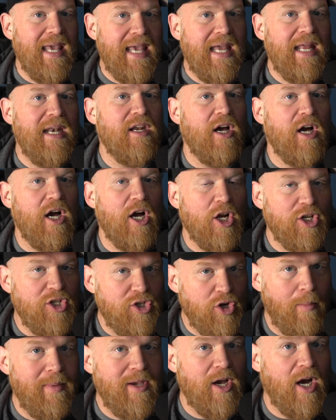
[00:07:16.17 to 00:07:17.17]
in
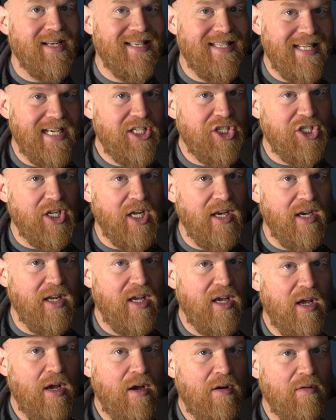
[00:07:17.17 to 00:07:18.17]
Adobe Audition
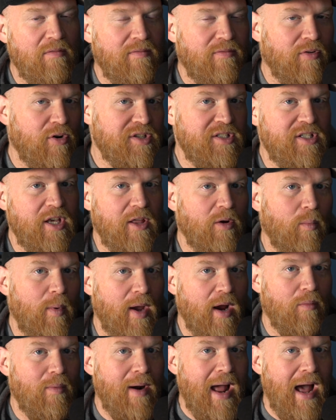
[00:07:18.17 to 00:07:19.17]
versus the other way
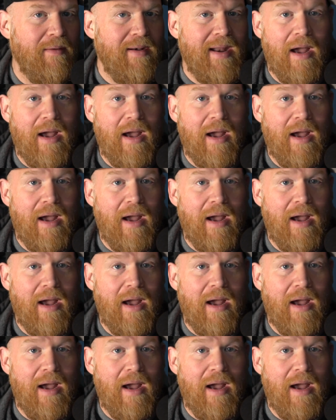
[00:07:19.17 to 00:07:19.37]
around.